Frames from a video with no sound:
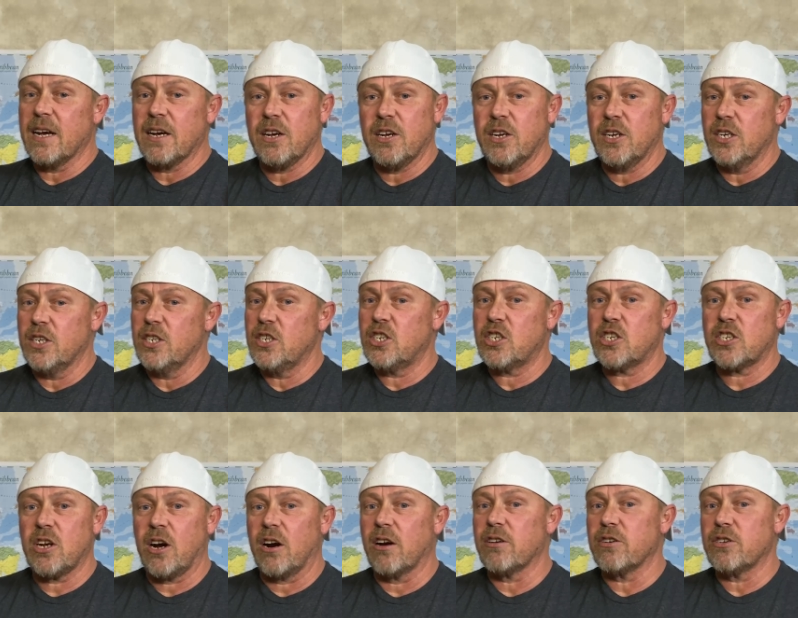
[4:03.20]
good
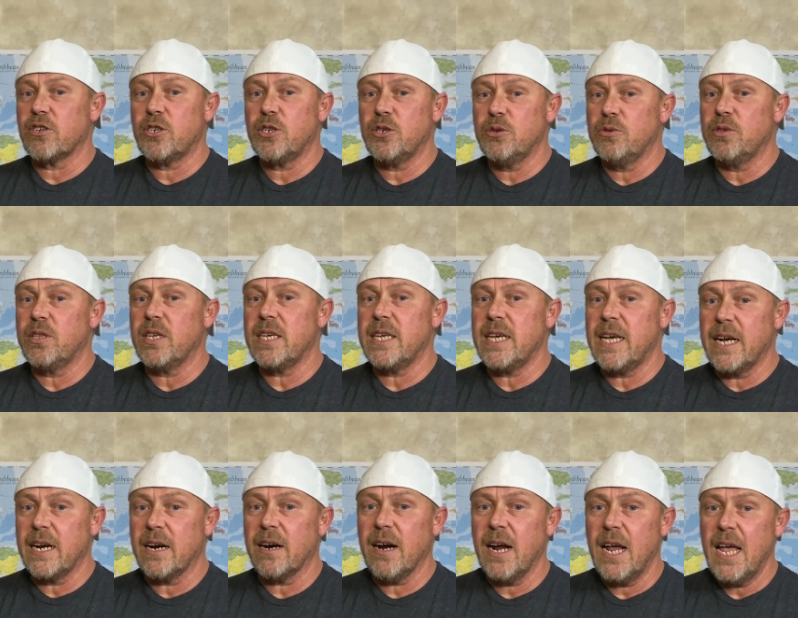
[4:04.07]
start to the
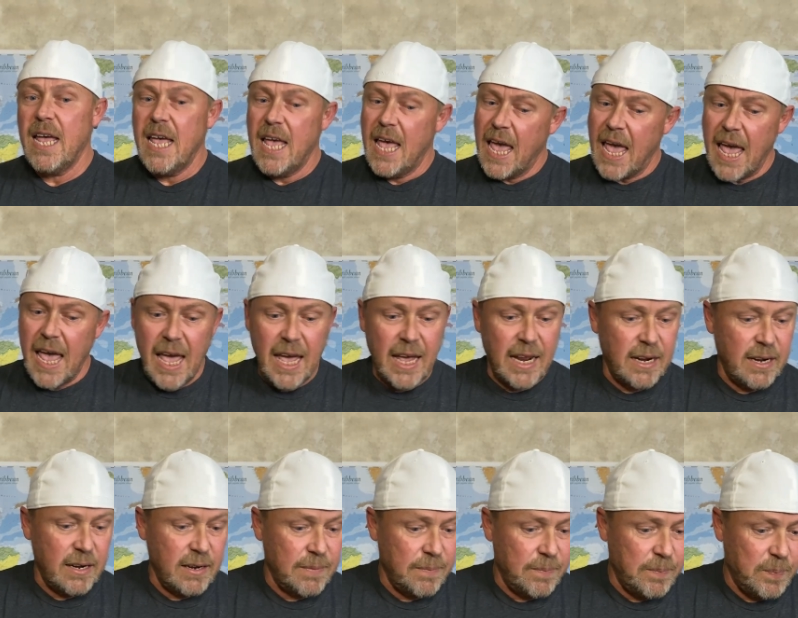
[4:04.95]
year.
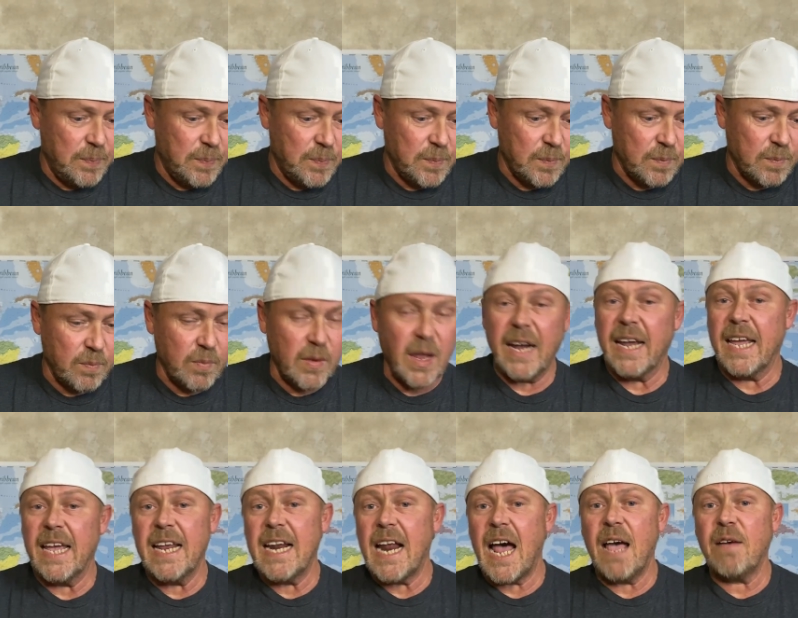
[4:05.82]
And
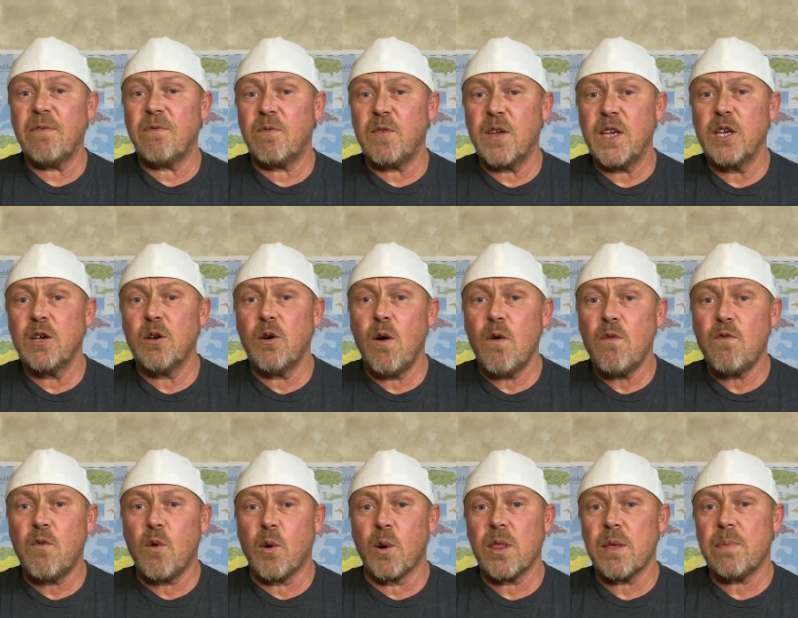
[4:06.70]
again, I feel
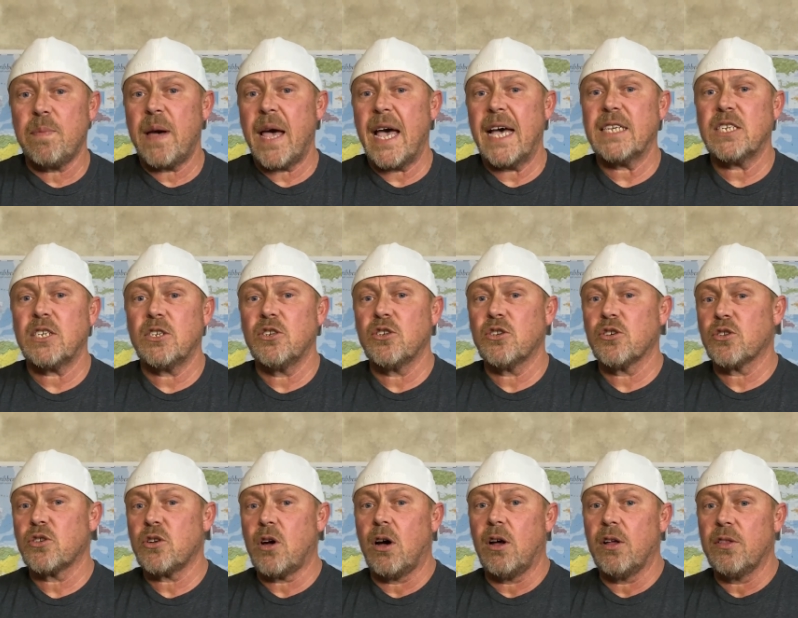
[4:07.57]
for the
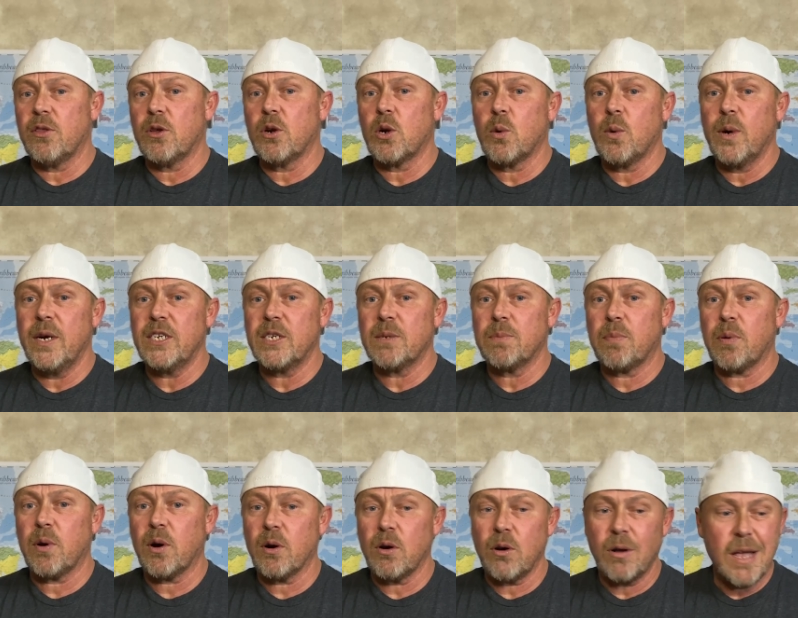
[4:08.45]
passengers on the Norwegian
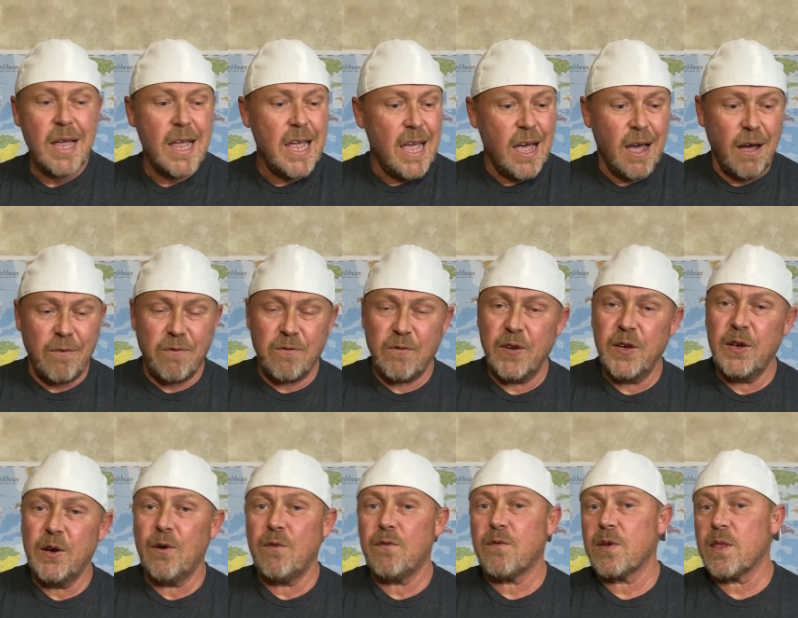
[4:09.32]
Pearl. I
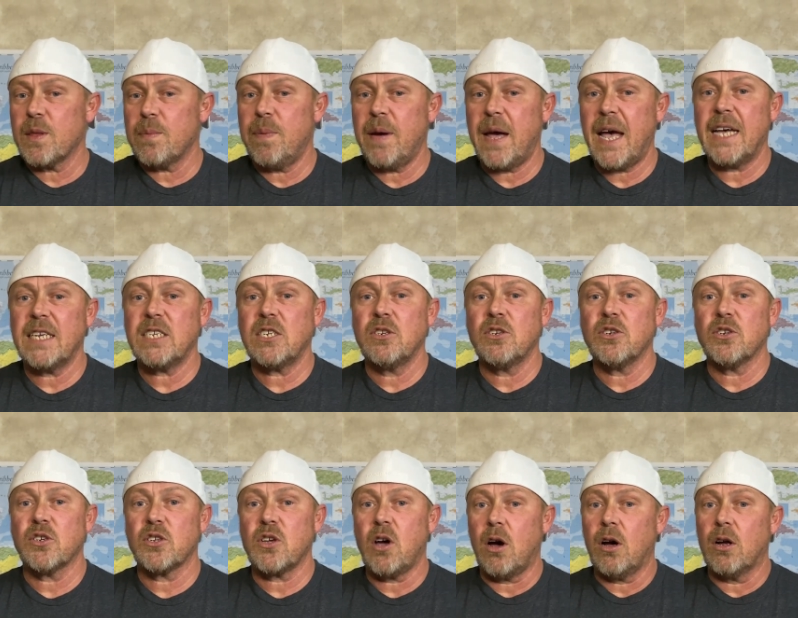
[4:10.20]
feel for the
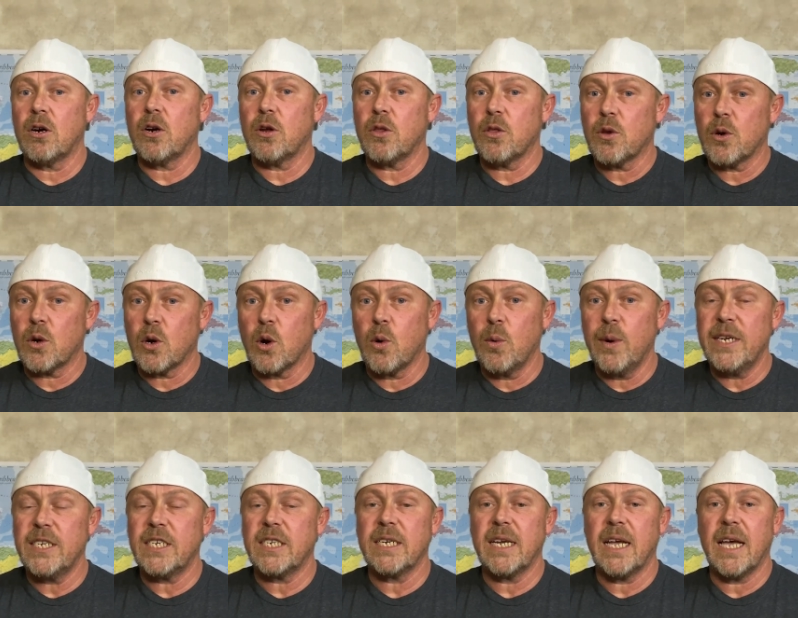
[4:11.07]
passengers on the
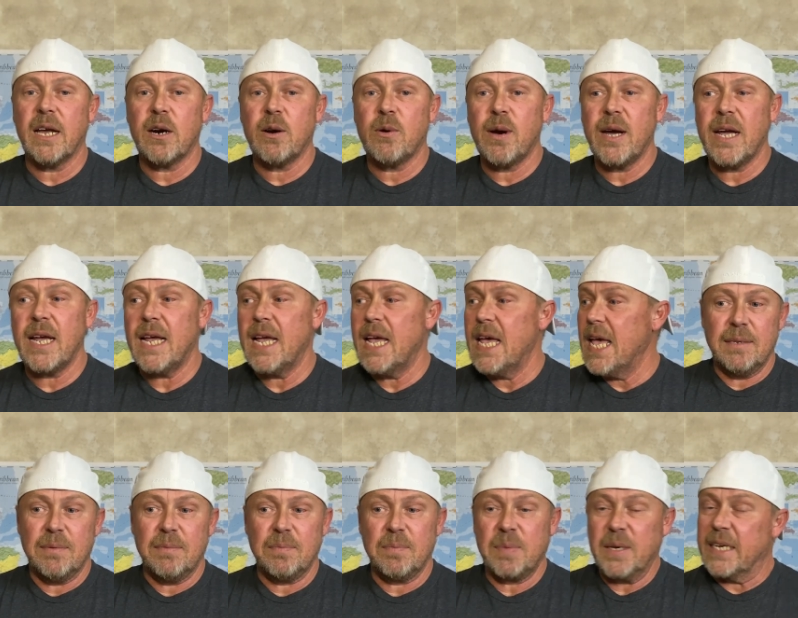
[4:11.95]
Norwegian Getaway
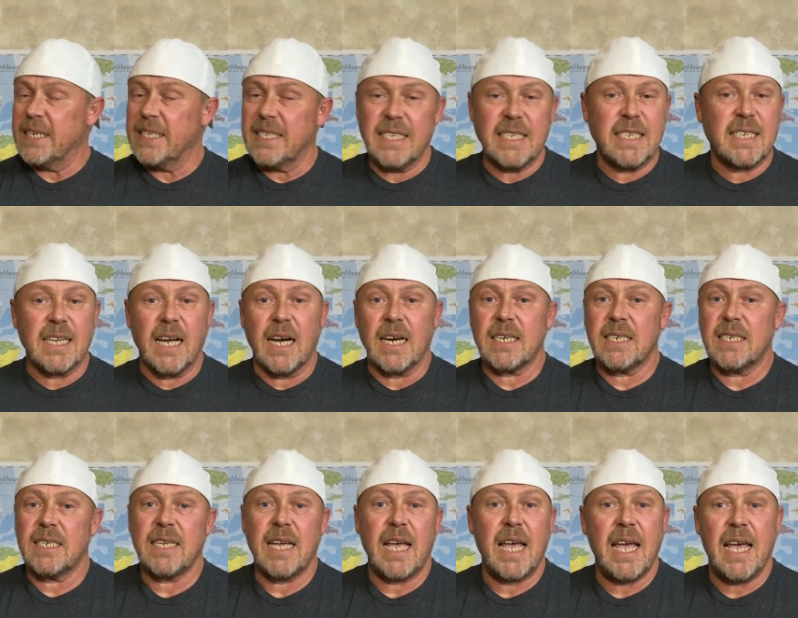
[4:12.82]
because it
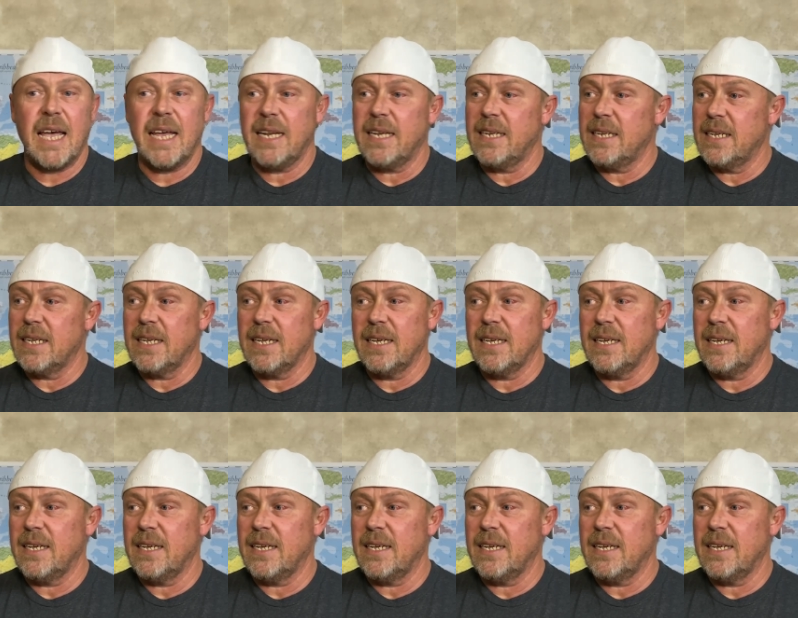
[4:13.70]
sucks. And